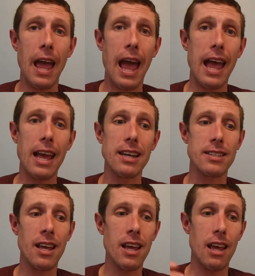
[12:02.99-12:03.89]

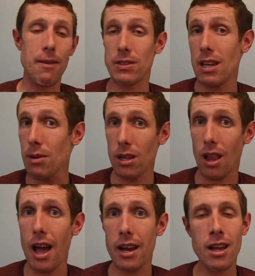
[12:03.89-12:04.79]
And if it's going to be a
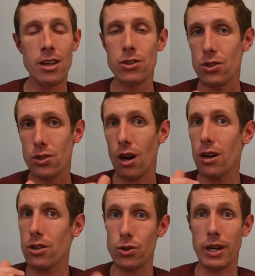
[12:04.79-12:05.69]
lot, just
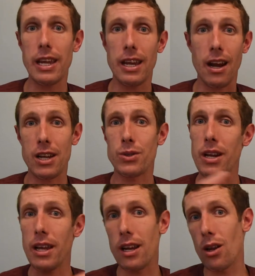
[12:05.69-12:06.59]
start drinking and
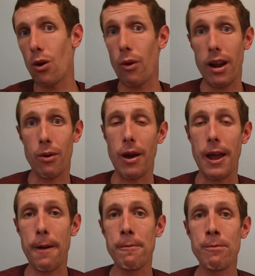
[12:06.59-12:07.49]
hydrating right
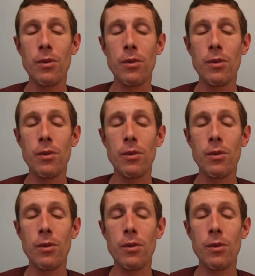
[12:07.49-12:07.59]
away.